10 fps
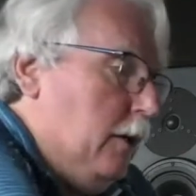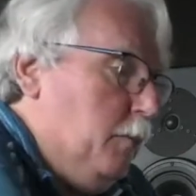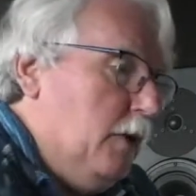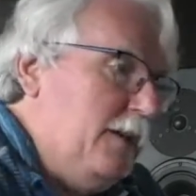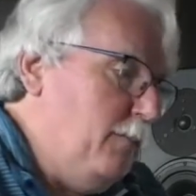
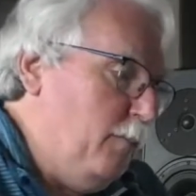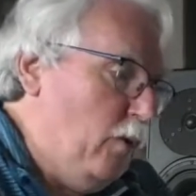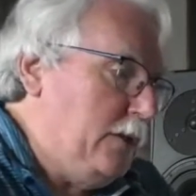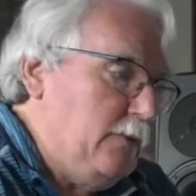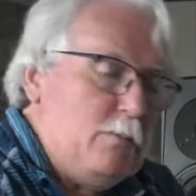But
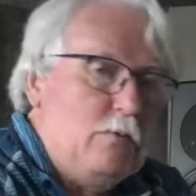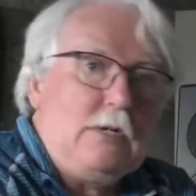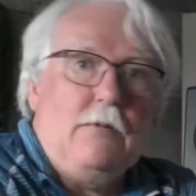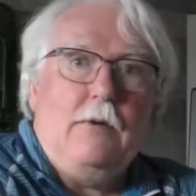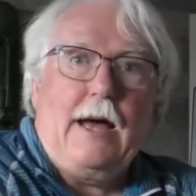most of us won't
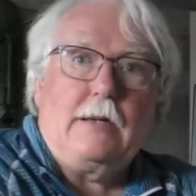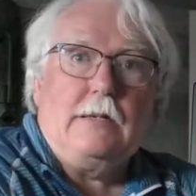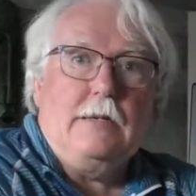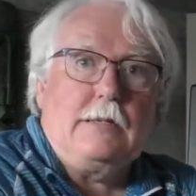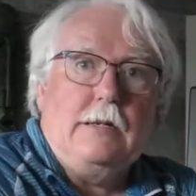have
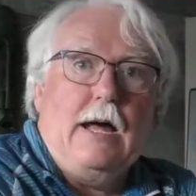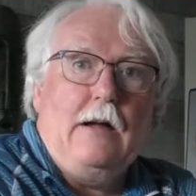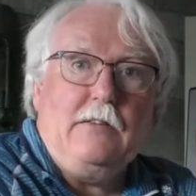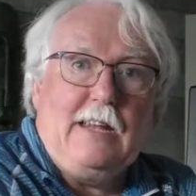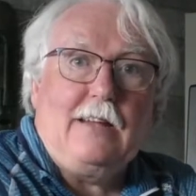access to
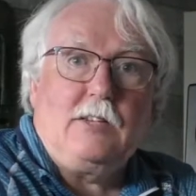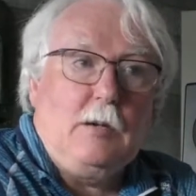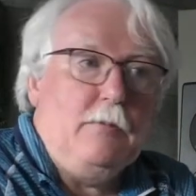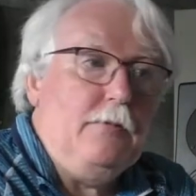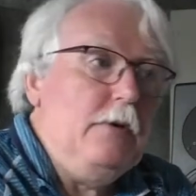that type
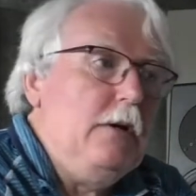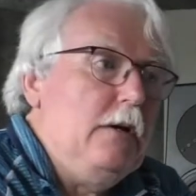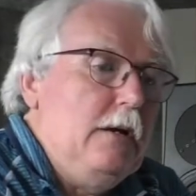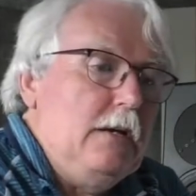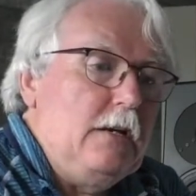of
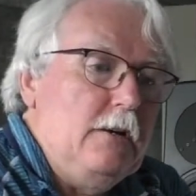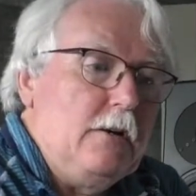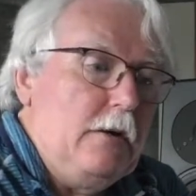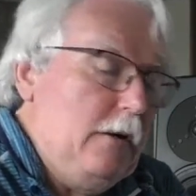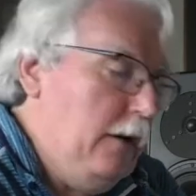gear.